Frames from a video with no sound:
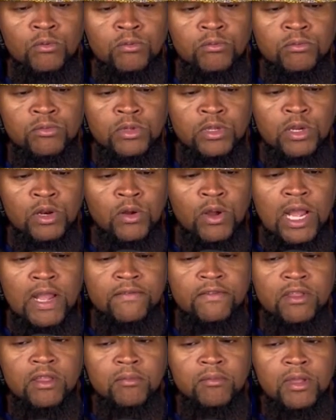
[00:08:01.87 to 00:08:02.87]
you don't have
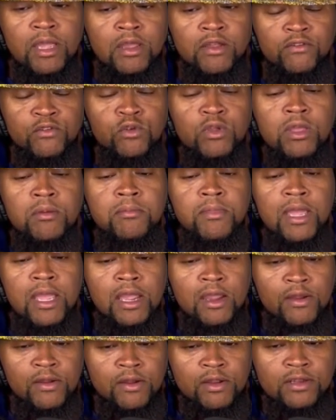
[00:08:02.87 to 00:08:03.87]
to get married. If you get
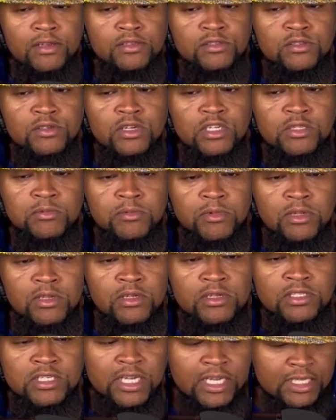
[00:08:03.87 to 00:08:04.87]
married, trust me,
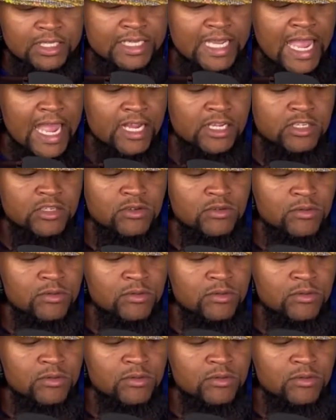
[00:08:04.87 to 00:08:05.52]
people tax you.